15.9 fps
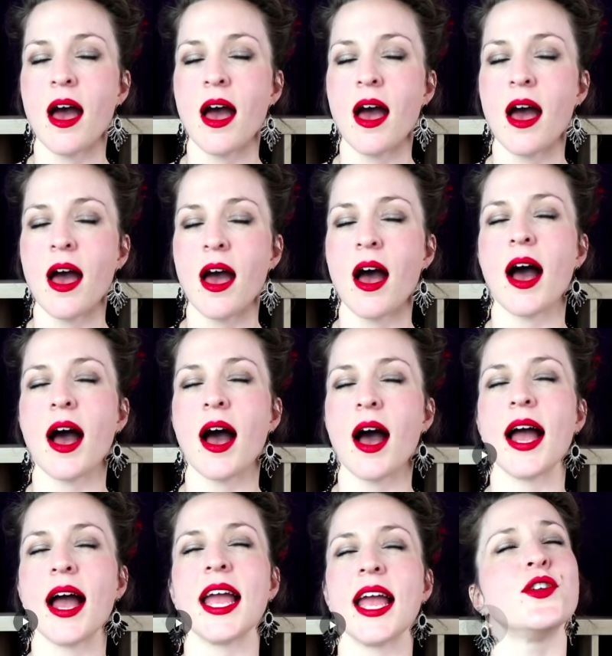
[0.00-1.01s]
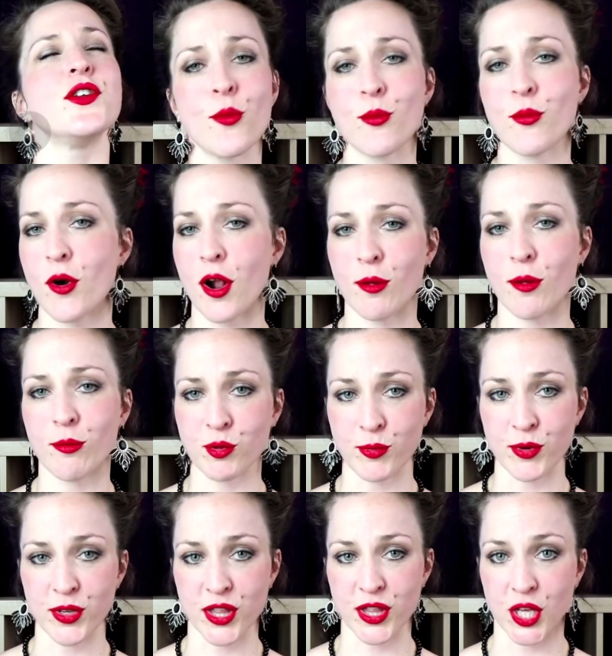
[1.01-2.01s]
I have no problem with you.
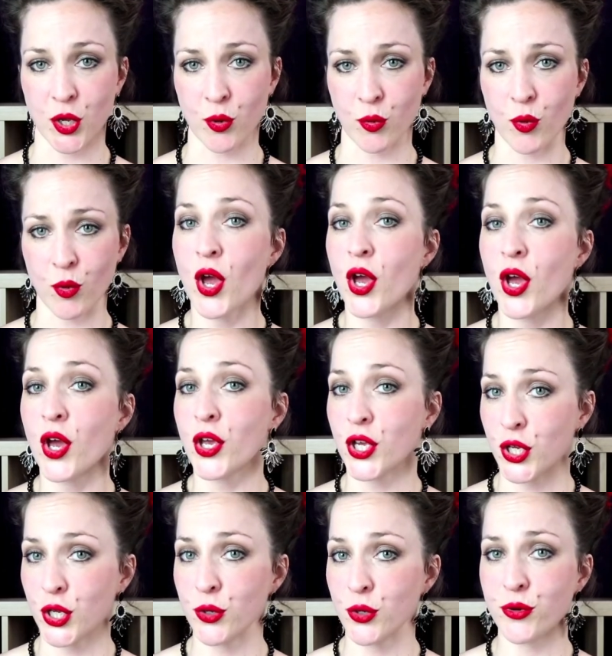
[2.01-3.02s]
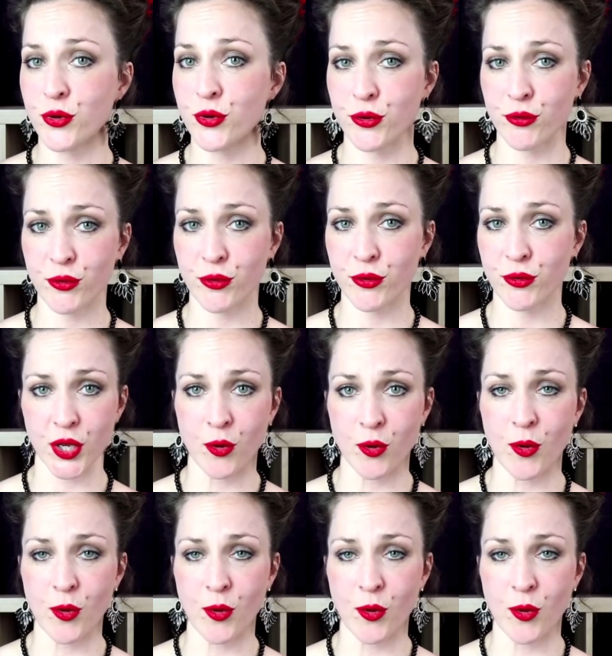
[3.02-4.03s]
You do you, and good for you
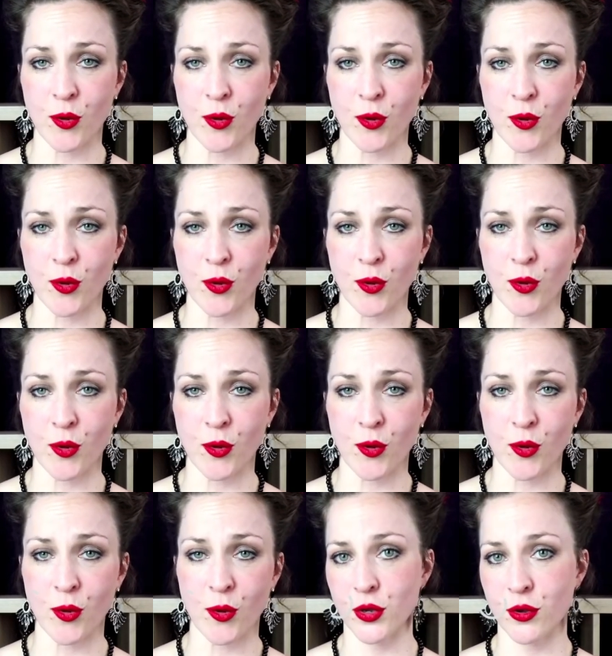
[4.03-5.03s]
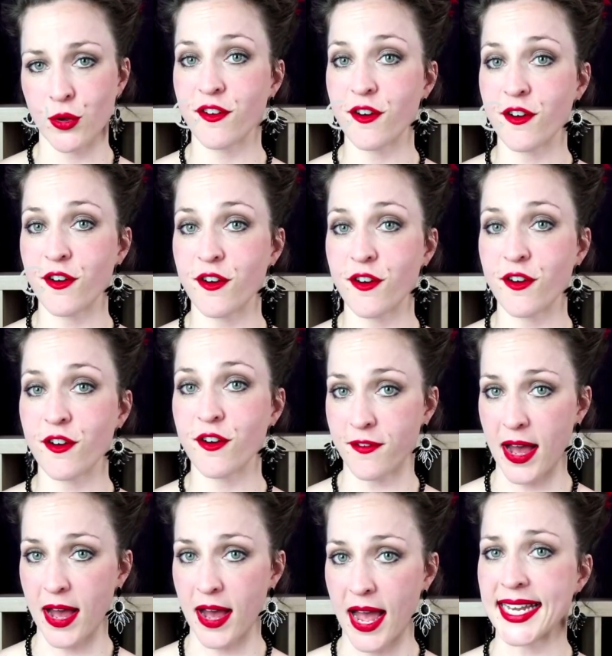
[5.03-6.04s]
for finding
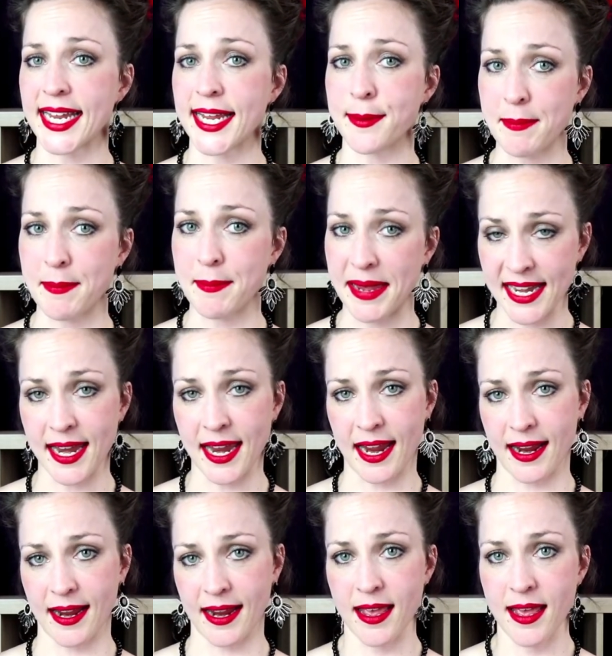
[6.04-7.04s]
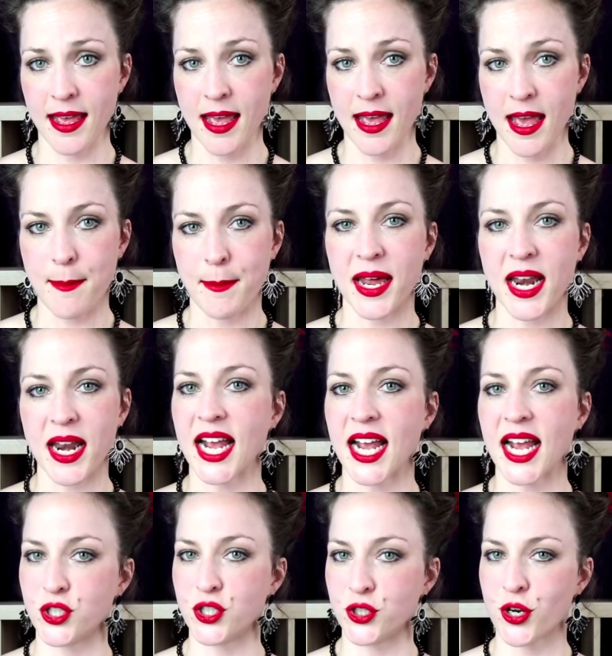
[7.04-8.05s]
meaning. But I do not tolerate
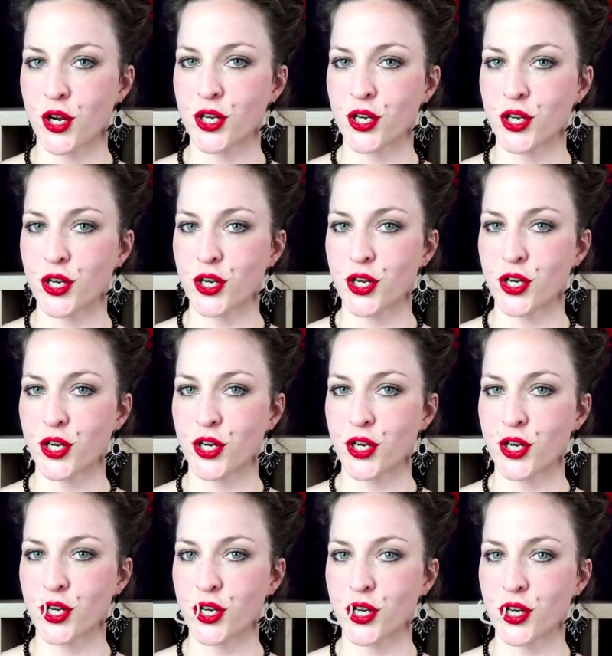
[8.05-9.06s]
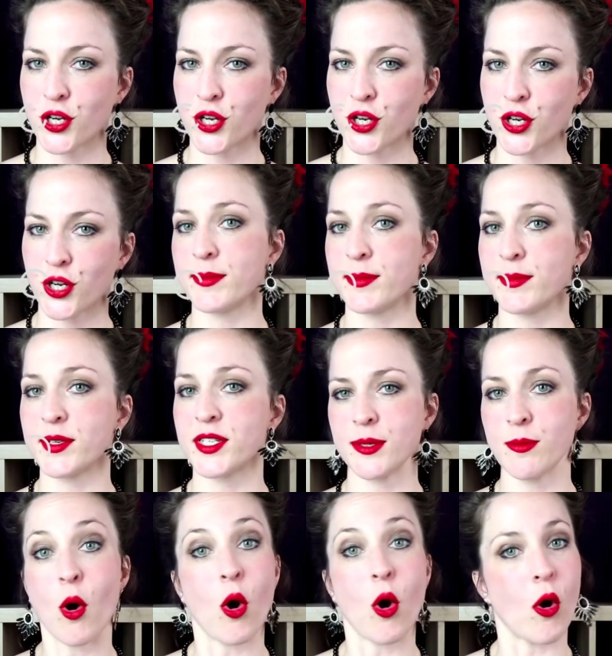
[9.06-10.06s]
extremism
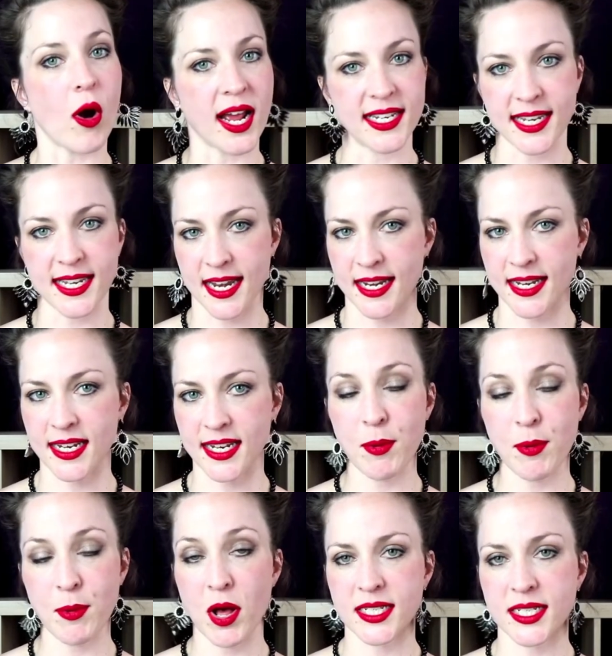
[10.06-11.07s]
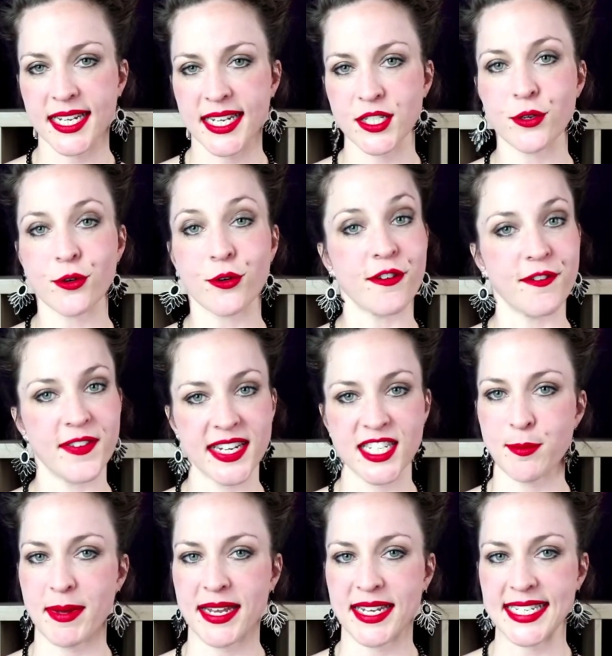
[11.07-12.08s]
or identity politics or victim
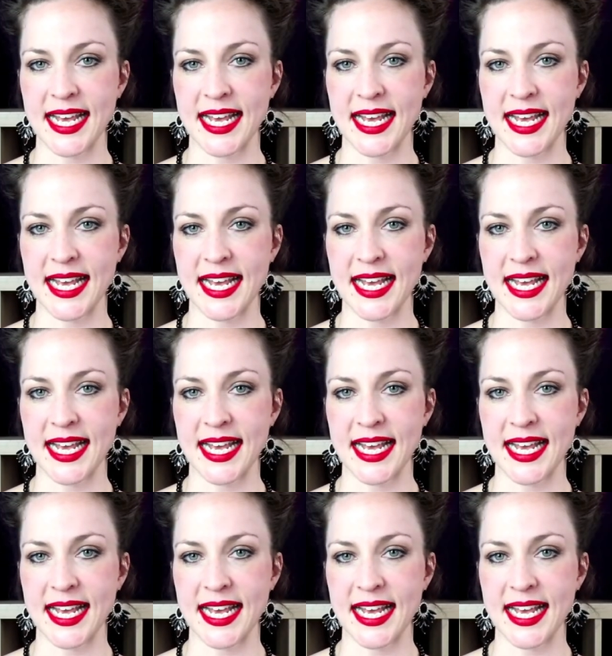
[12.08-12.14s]
mentality.